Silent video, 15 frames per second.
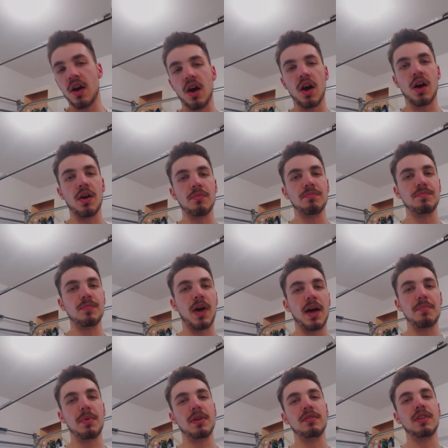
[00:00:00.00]
Um,
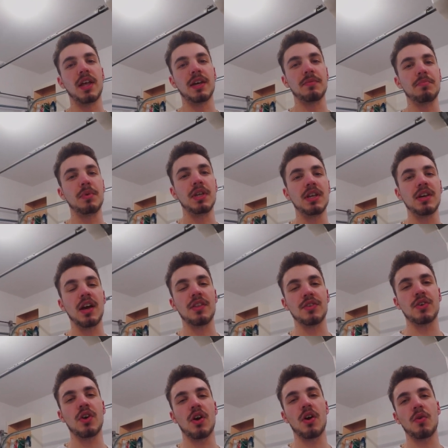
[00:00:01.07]
I've been like beating on
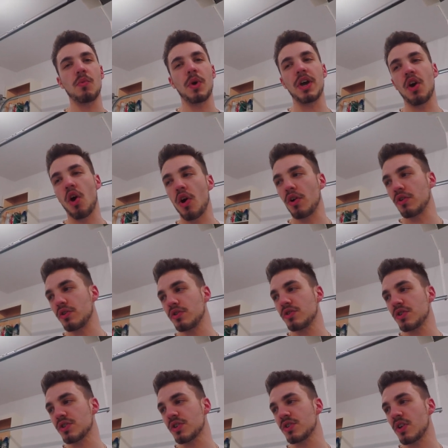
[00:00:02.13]
the car way harder
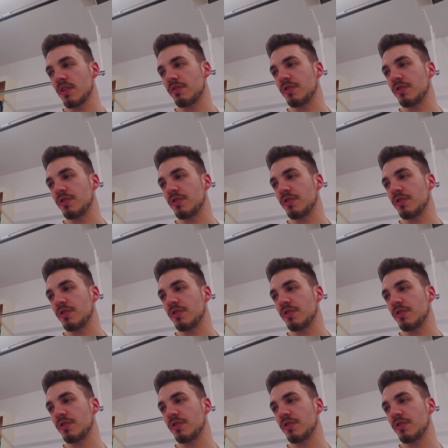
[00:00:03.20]
just because I